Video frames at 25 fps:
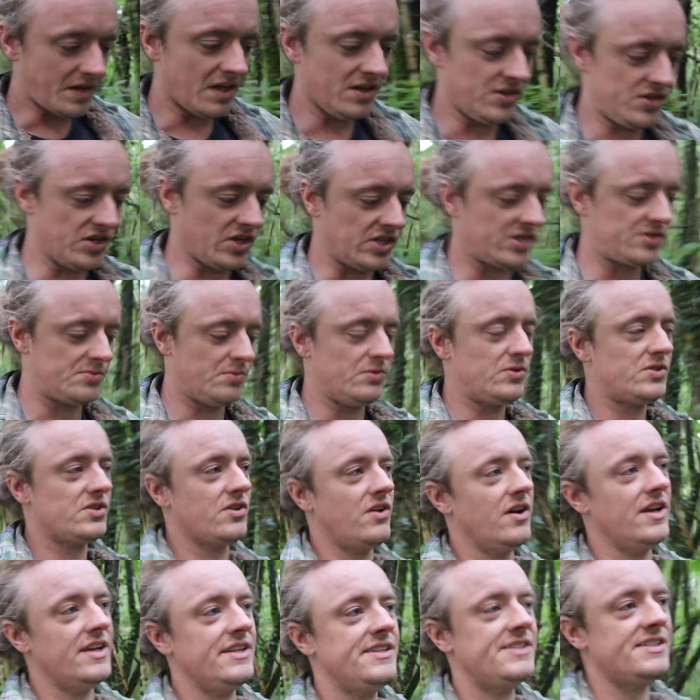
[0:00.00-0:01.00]
adjustable
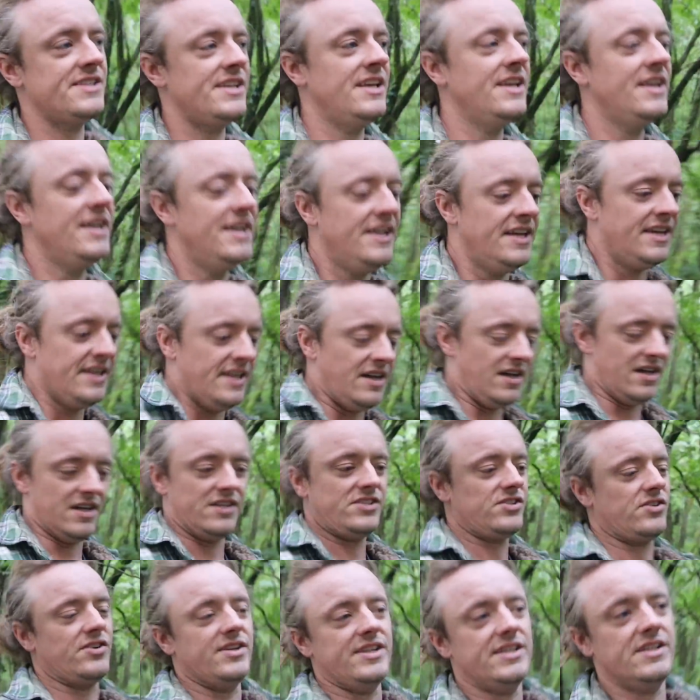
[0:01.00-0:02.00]
sides,
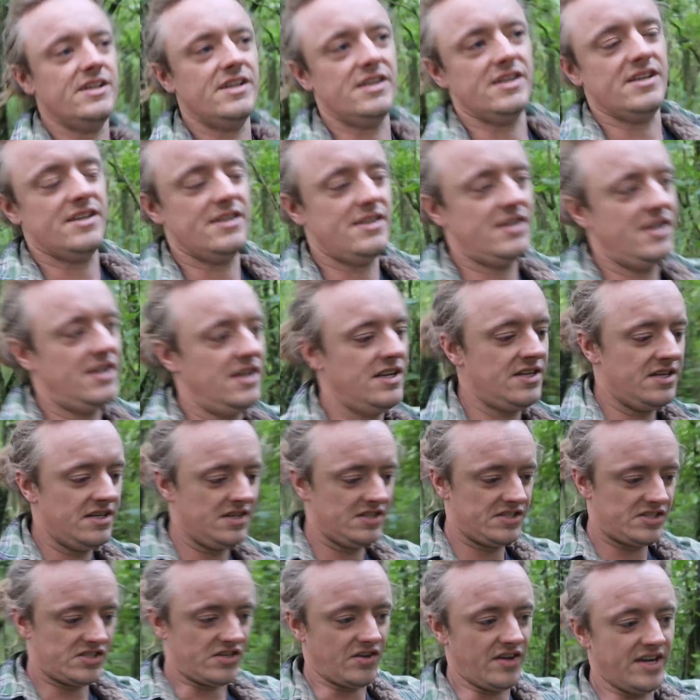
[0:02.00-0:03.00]
uh, sorry, uh,
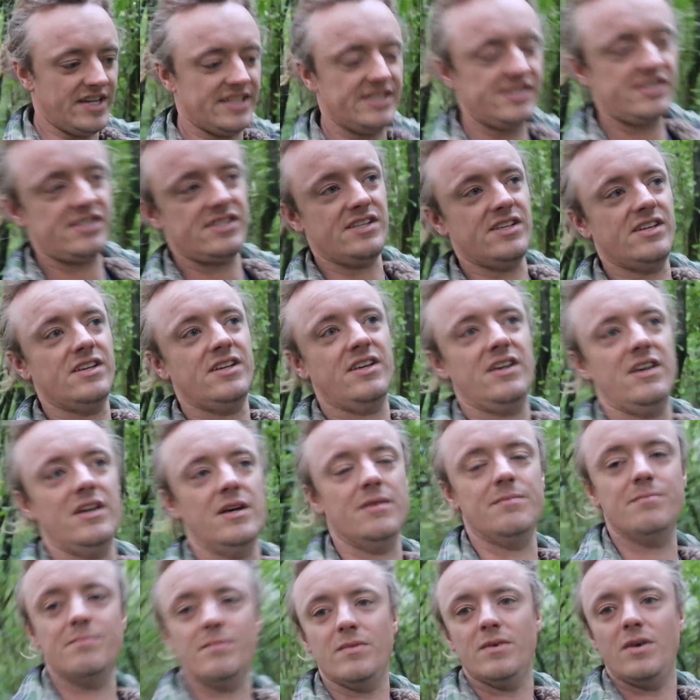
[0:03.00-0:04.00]
sides that
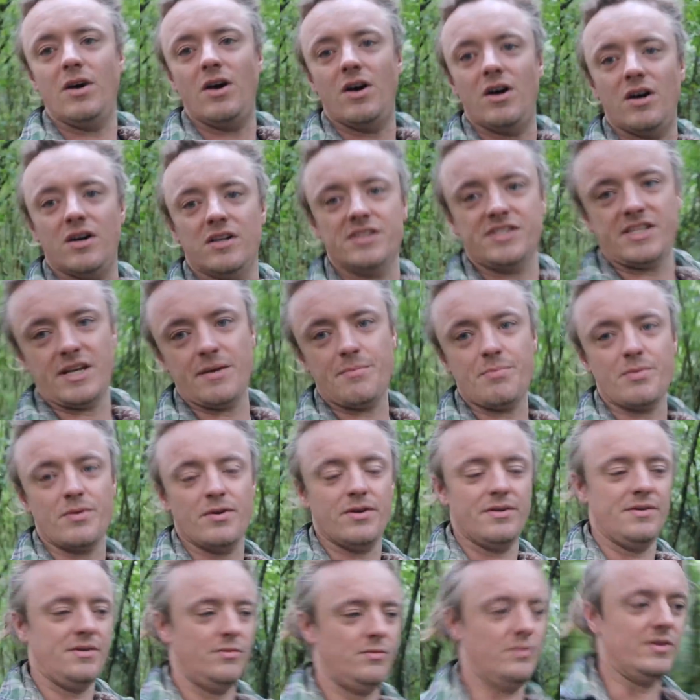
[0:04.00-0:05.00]
um, are
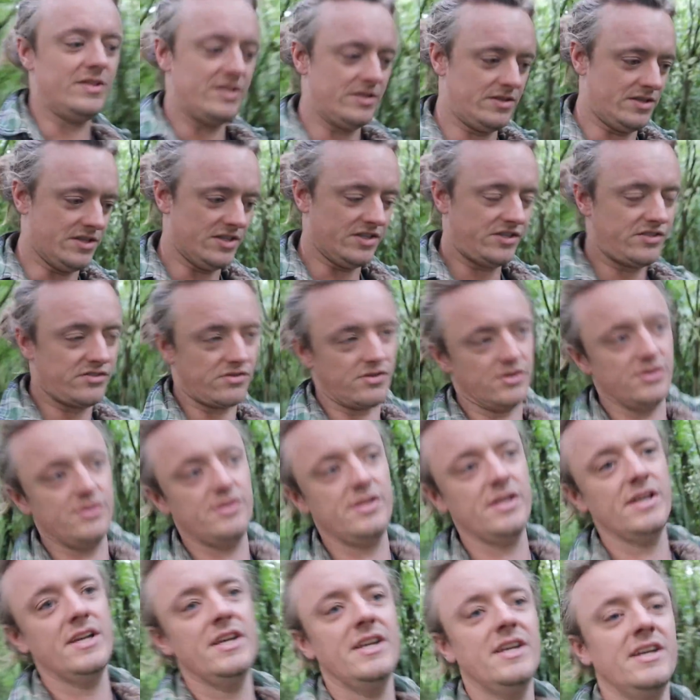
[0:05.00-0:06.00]
separate, with, that are
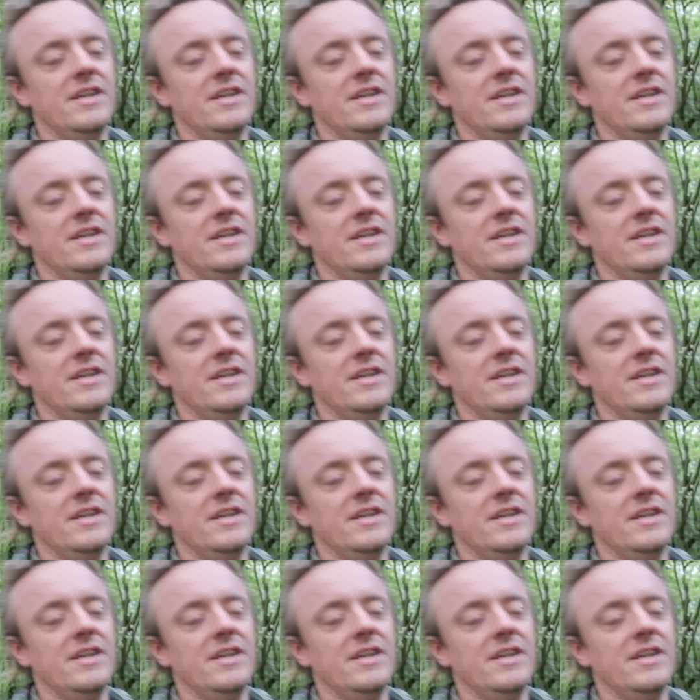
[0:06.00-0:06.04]
screwed.